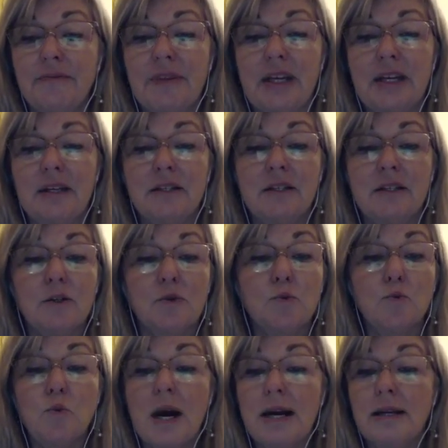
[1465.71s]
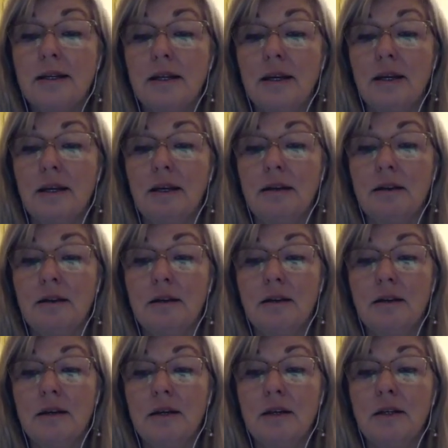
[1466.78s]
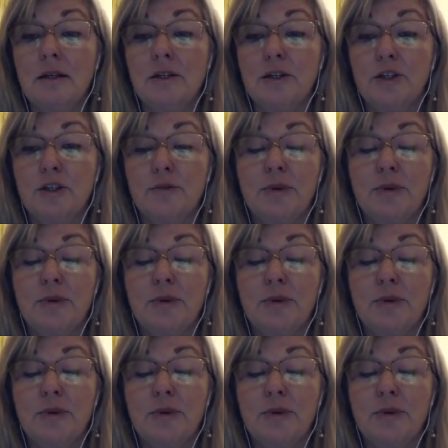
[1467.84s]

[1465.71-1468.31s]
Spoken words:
that is just waiting to